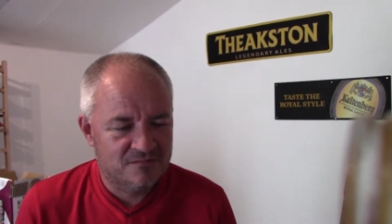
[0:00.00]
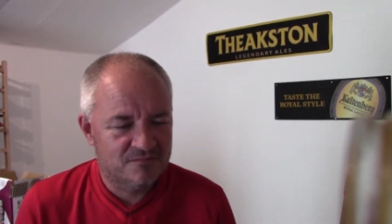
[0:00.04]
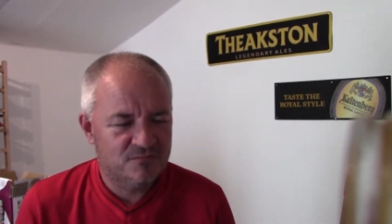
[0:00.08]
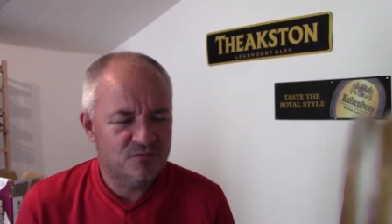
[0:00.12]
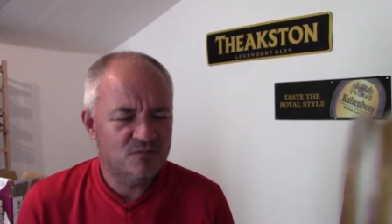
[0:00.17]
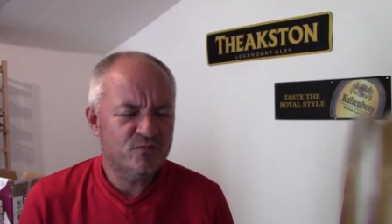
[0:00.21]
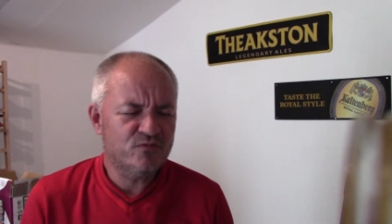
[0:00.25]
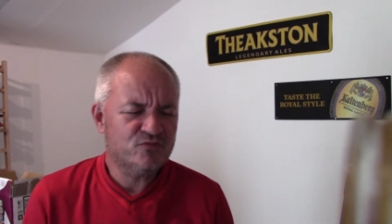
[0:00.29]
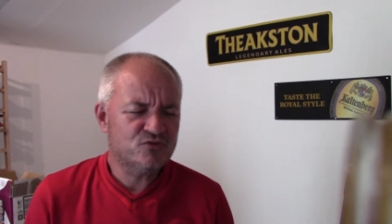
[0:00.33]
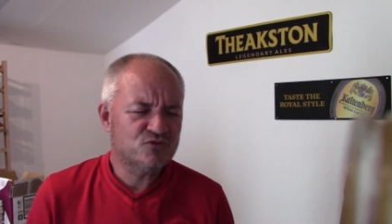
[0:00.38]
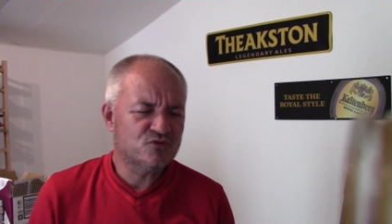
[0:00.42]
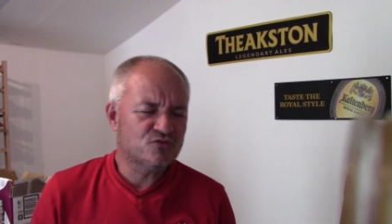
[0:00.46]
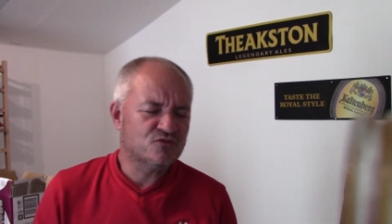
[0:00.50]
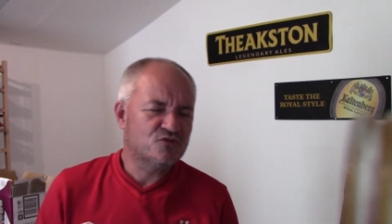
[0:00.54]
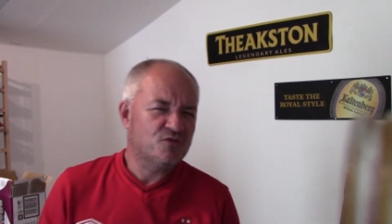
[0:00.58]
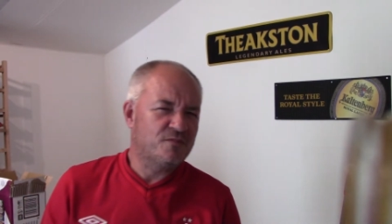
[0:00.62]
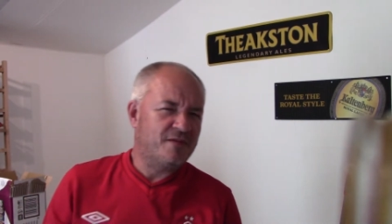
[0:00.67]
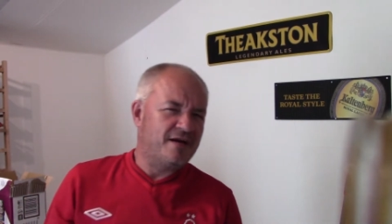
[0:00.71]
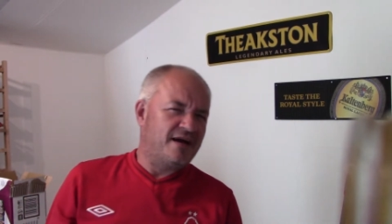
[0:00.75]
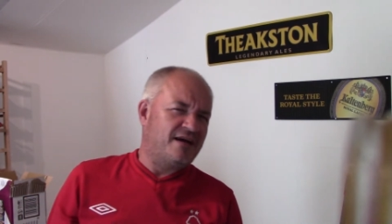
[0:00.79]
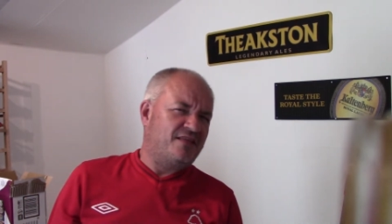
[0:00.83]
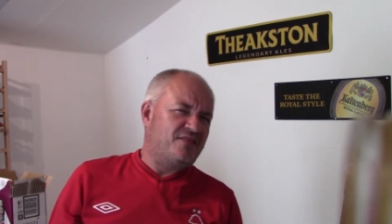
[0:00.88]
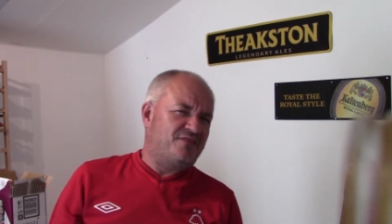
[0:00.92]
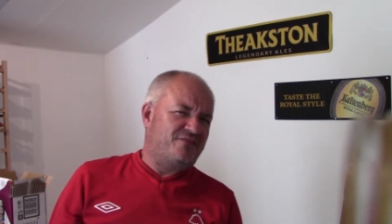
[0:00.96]
But we'll talk
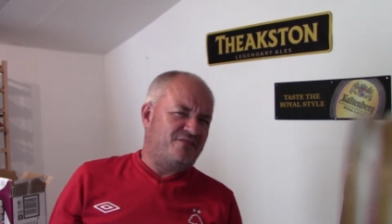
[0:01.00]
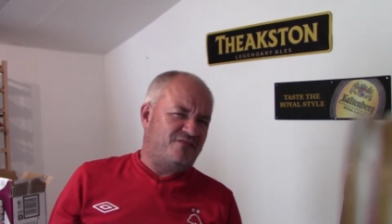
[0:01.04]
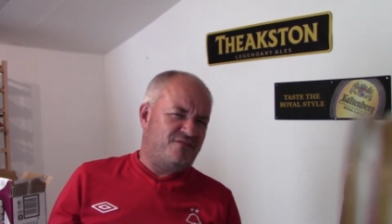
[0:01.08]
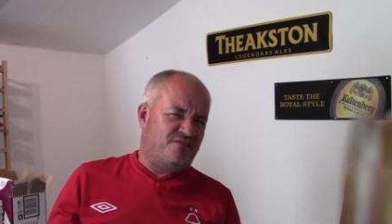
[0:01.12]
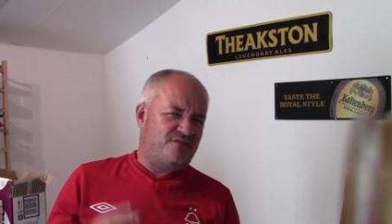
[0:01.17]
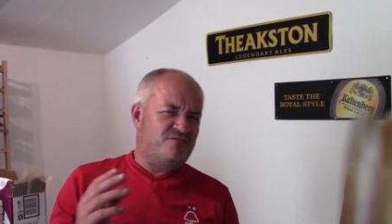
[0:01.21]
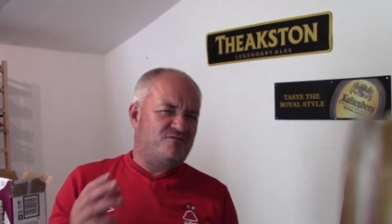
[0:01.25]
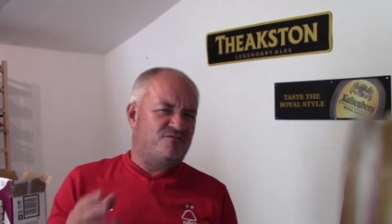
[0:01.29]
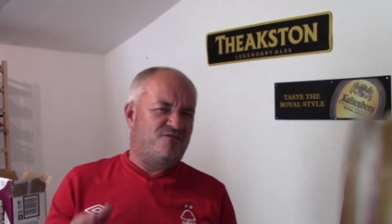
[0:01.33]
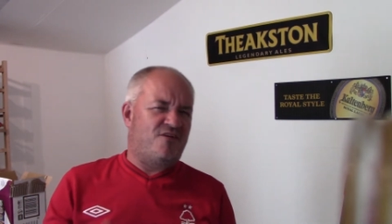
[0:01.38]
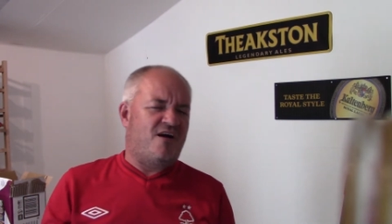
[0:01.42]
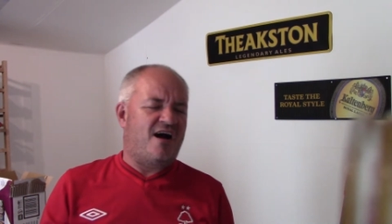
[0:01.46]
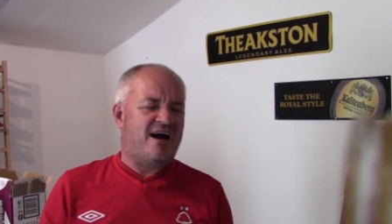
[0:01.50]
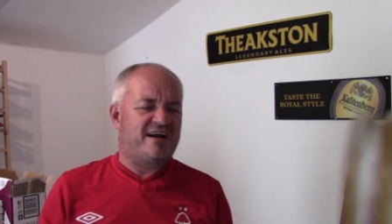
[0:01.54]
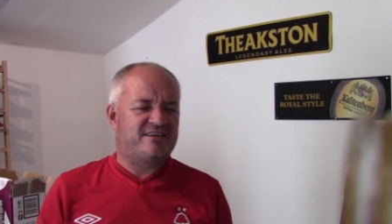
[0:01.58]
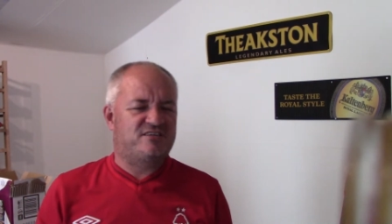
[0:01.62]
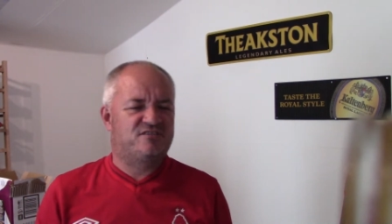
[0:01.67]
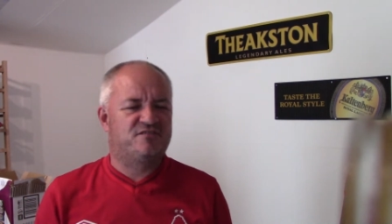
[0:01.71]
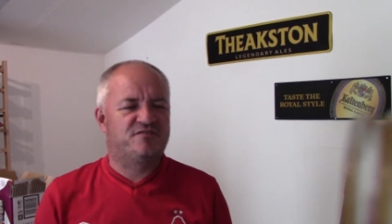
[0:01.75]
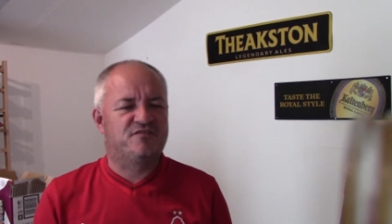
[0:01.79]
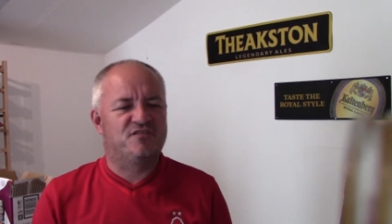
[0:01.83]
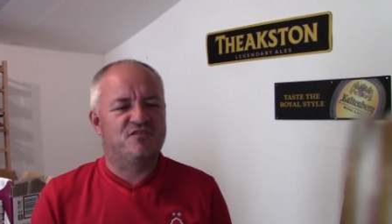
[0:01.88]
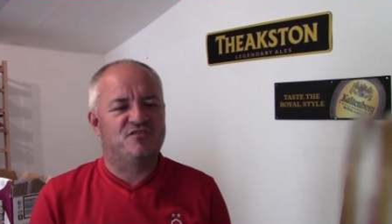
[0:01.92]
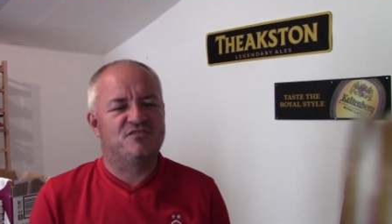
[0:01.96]
about the rides
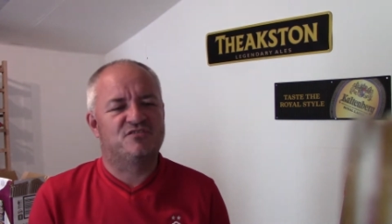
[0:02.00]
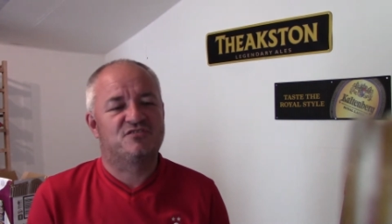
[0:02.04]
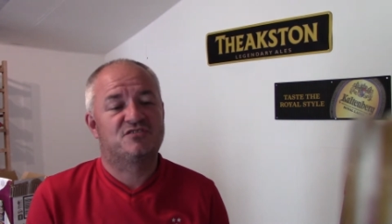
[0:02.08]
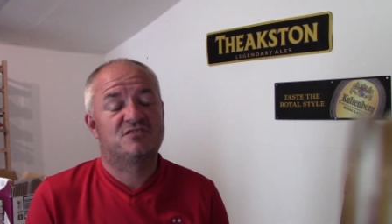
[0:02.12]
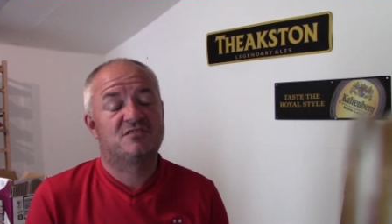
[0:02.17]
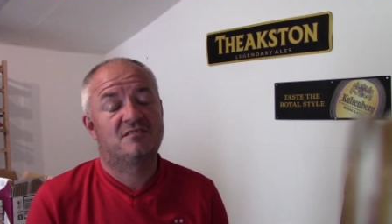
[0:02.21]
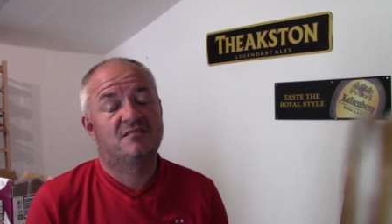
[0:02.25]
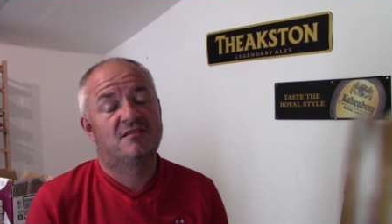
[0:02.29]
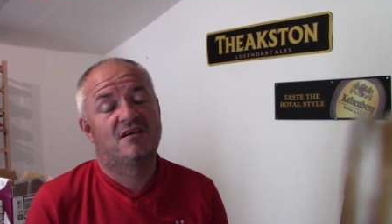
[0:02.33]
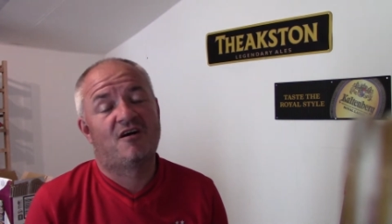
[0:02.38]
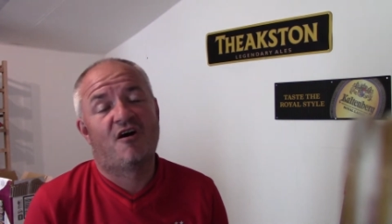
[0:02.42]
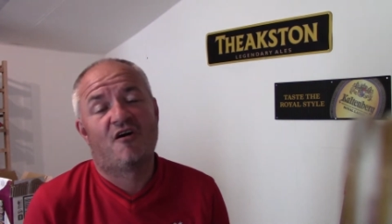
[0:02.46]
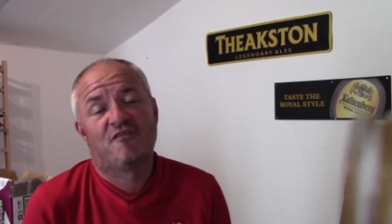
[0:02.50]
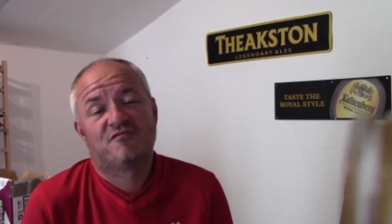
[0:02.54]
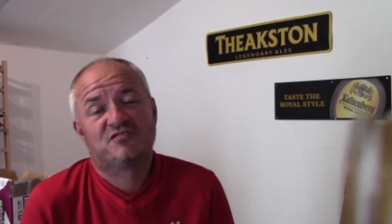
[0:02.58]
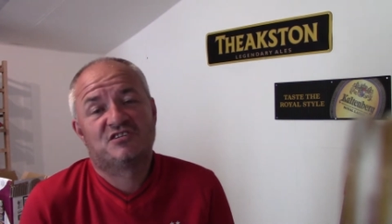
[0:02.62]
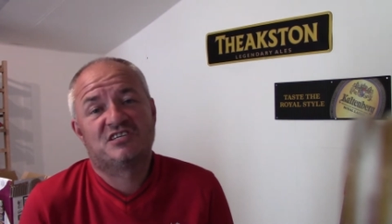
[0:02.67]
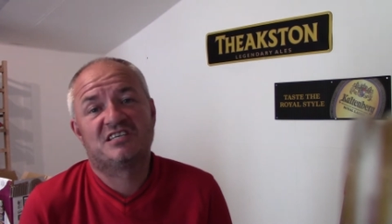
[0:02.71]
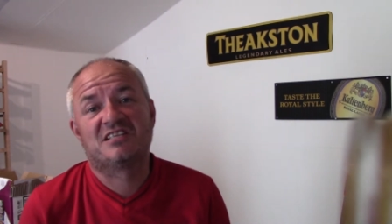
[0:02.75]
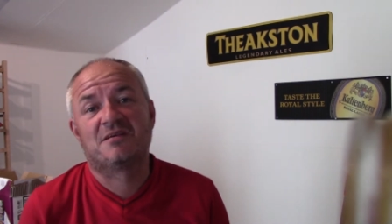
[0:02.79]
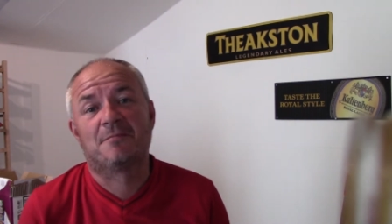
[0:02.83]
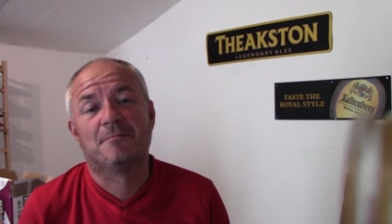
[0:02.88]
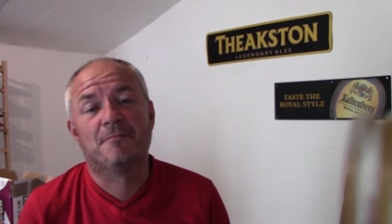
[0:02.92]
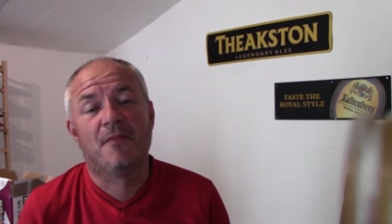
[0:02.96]
first.
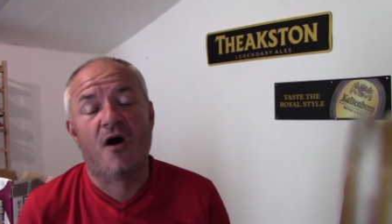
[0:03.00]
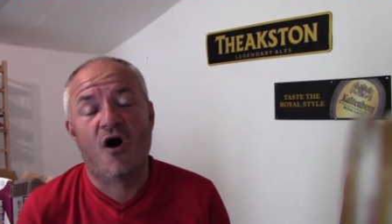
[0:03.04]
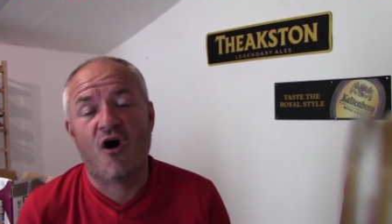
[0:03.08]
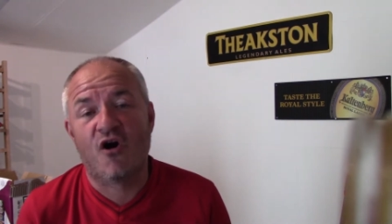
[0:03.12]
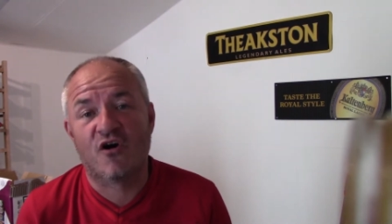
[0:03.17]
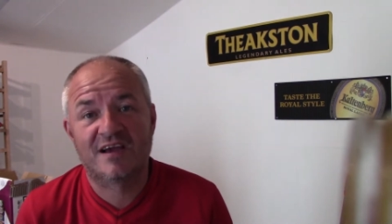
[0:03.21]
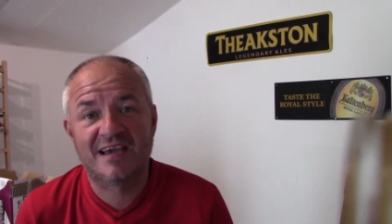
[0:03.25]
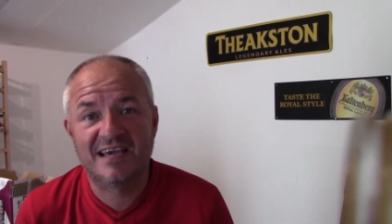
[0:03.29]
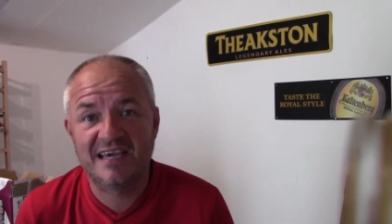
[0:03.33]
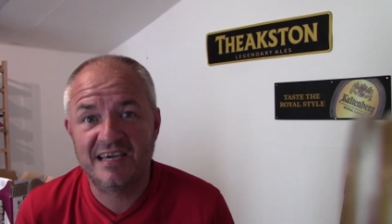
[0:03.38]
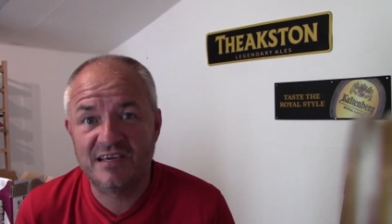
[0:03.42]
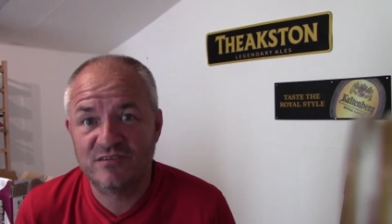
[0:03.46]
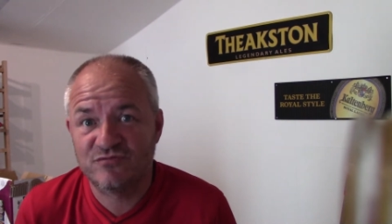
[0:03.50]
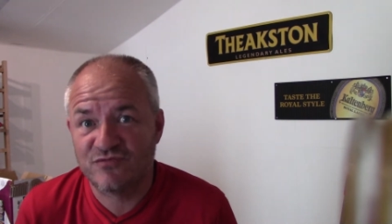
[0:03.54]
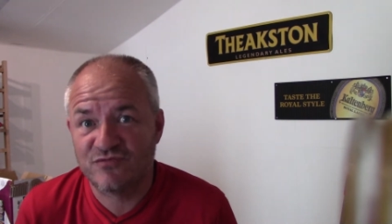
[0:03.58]
Obviously the marquee